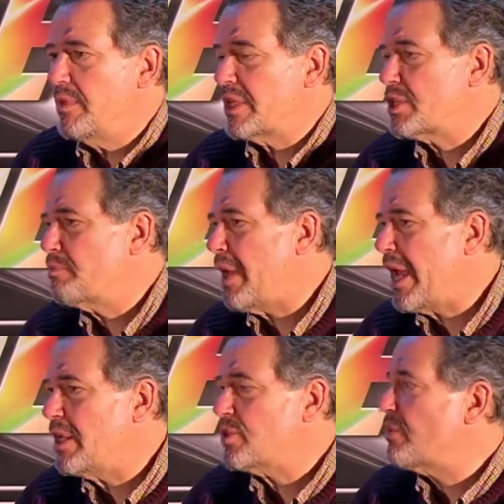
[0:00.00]

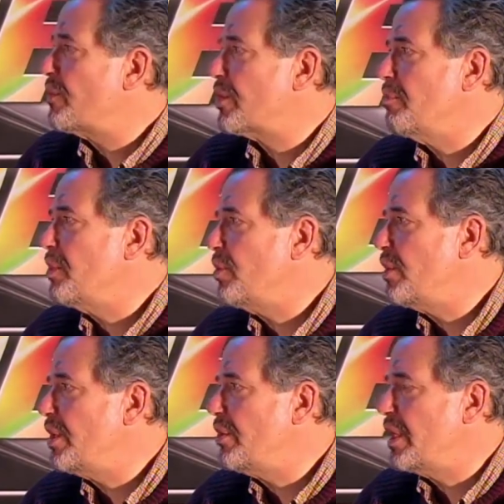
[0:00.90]
expanse of the
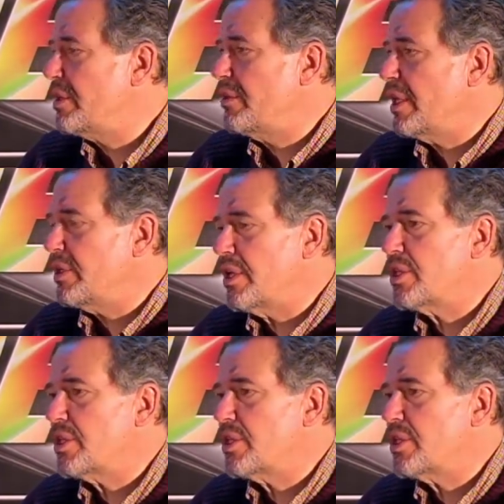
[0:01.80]
community that